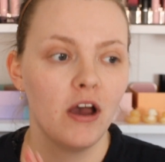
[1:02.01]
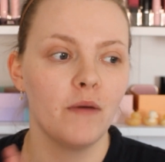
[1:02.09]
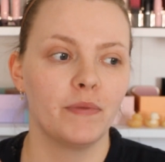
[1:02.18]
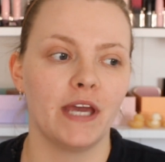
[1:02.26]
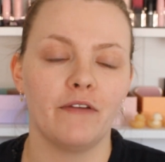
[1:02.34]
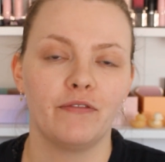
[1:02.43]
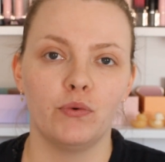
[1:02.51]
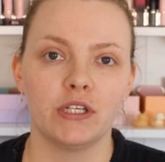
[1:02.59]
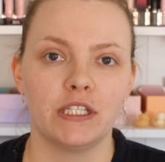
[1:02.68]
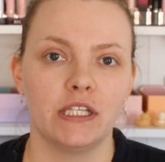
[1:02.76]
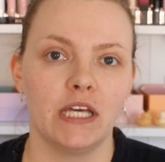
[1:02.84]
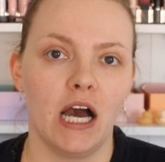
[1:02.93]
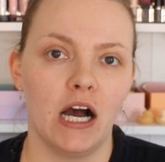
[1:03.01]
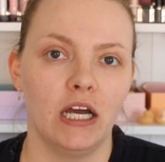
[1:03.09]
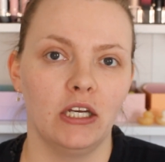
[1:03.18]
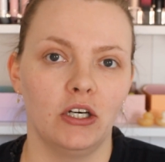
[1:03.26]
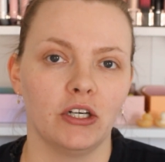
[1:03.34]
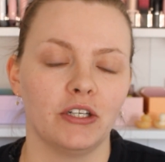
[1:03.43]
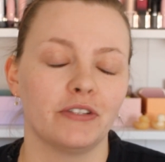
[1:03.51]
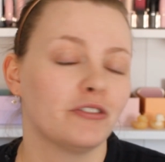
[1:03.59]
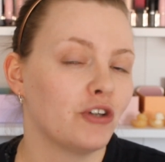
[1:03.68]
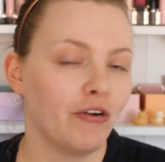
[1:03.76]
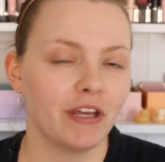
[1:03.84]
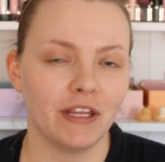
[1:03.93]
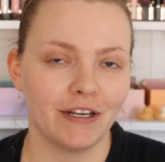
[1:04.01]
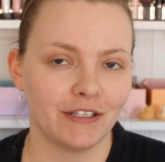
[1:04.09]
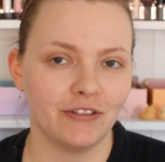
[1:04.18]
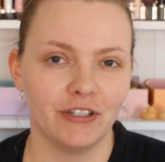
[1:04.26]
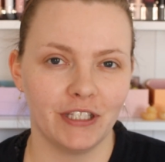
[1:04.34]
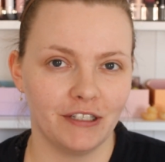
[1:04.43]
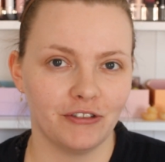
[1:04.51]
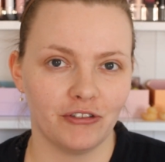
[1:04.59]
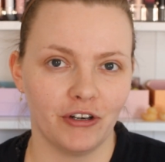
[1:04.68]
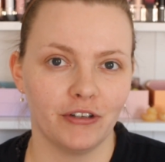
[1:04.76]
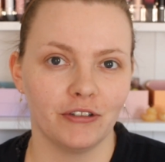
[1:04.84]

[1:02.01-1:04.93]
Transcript: But yeah, if you want to see the eye look, sorry that it's not in the intro,